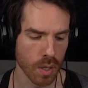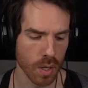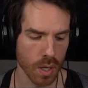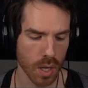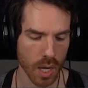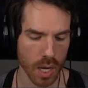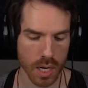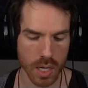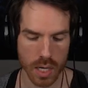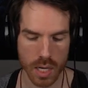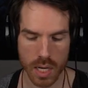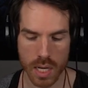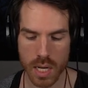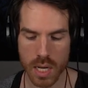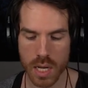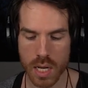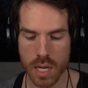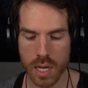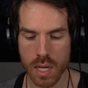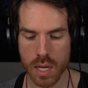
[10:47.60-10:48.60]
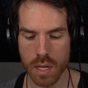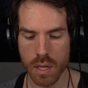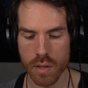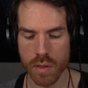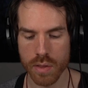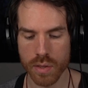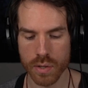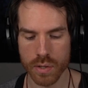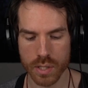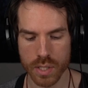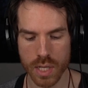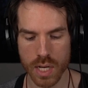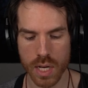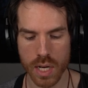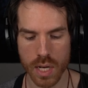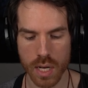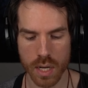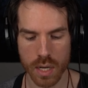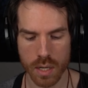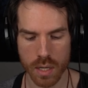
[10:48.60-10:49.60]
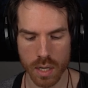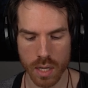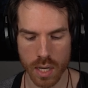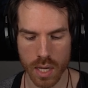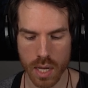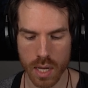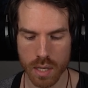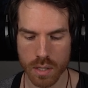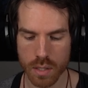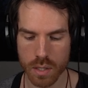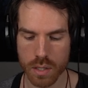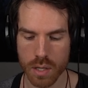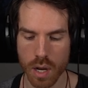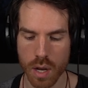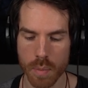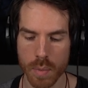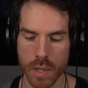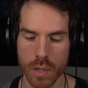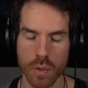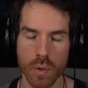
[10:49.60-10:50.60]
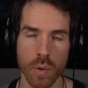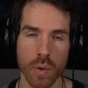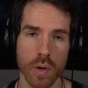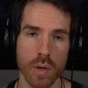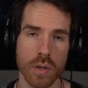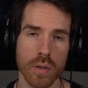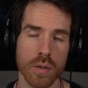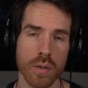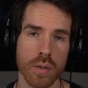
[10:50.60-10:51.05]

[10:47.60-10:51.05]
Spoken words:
And E13 is a dominant chord,